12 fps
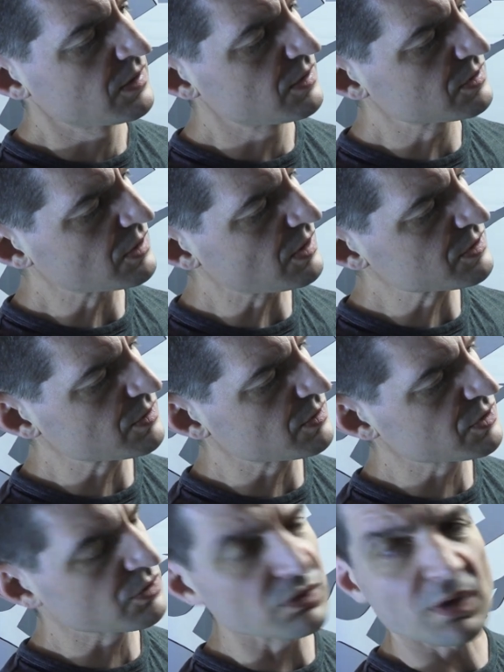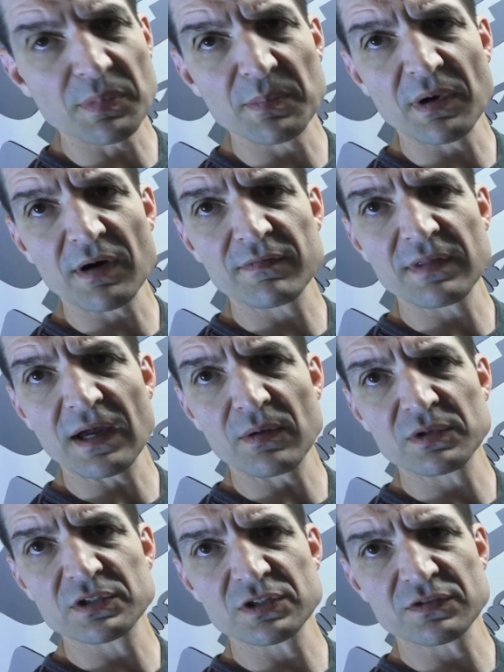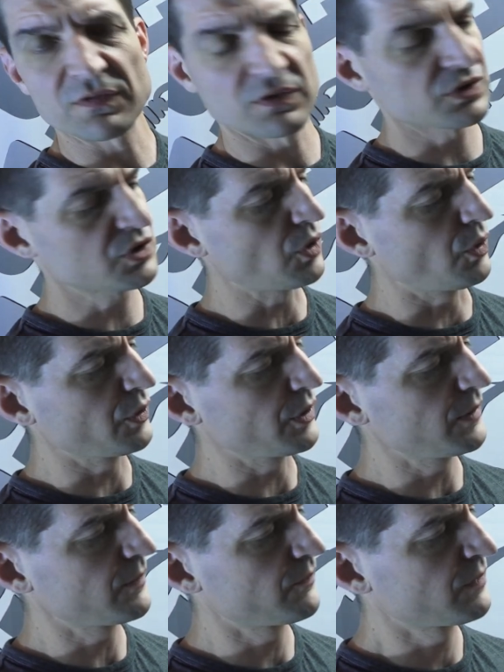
There's also a screw up above that, which is for the shoulder.